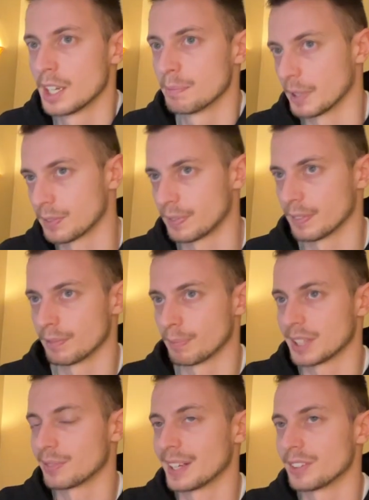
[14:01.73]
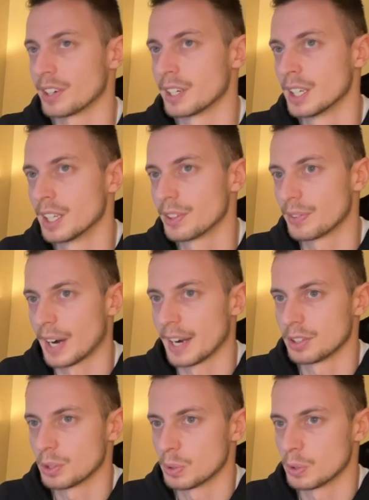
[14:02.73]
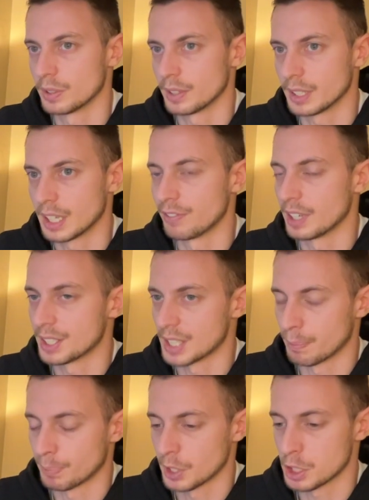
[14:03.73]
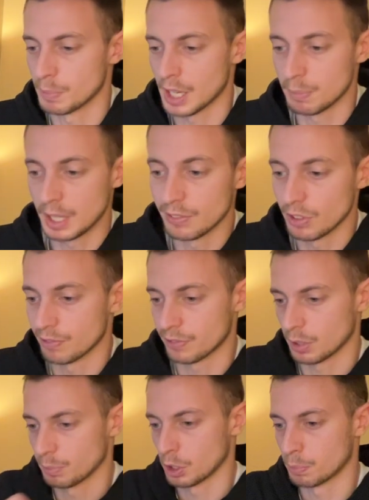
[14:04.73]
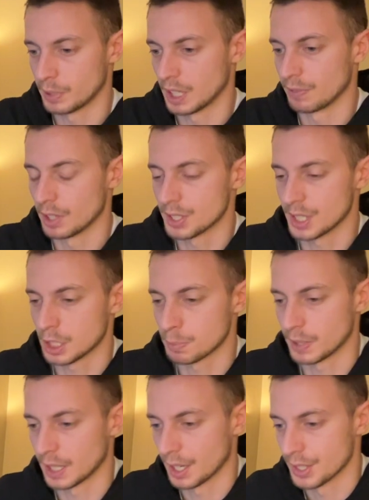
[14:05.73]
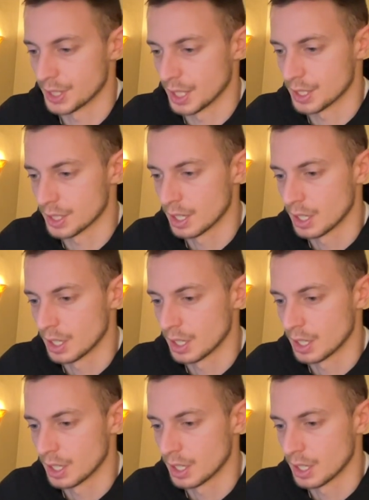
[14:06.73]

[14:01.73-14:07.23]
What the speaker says: But rather try to give examples, maybe even from your previous experiences,